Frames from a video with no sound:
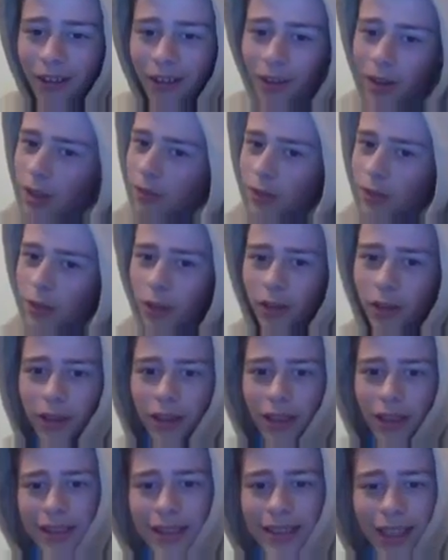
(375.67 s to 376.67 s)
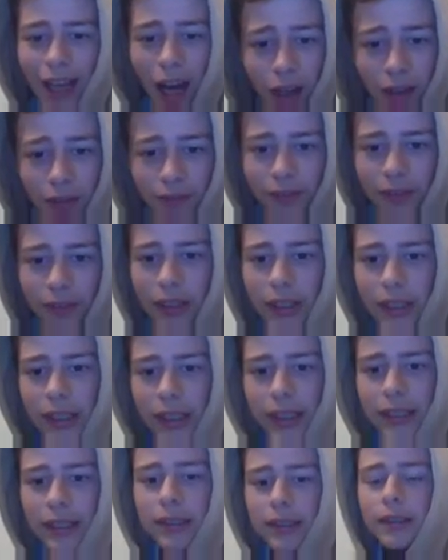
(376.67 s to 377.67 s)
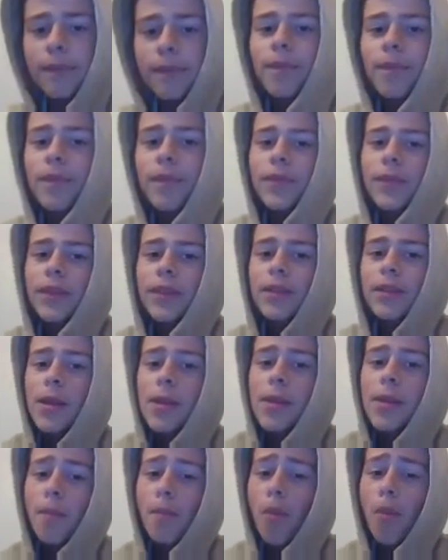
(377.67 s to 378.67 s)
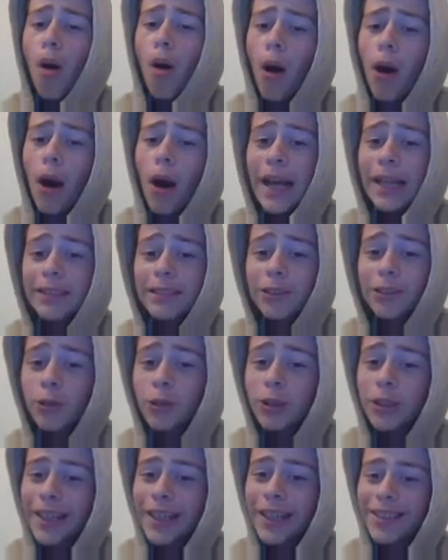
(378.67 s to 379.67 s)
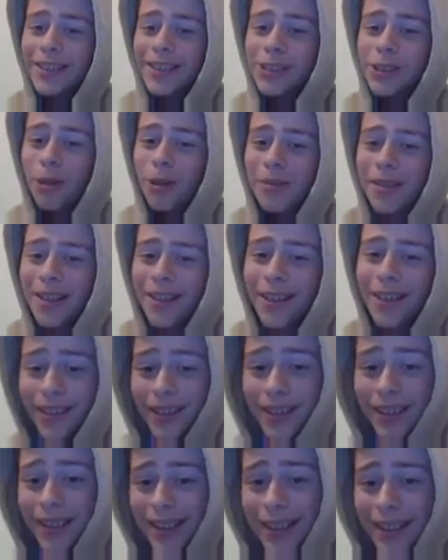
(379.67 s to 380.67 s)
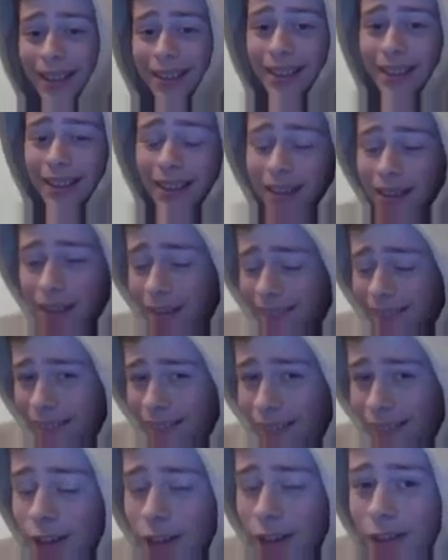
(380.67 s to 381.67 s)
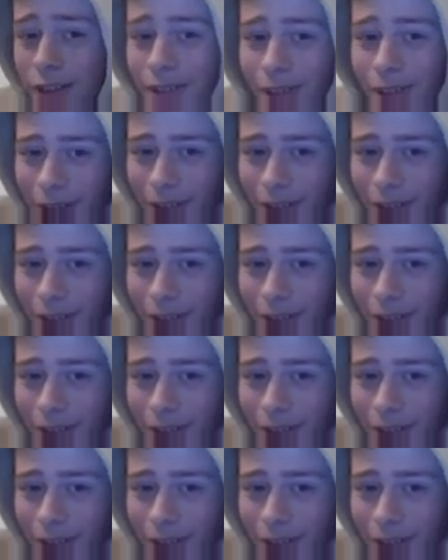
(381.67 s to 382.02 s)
I've got a gut feeling that the Pies could get the job done. I don't know,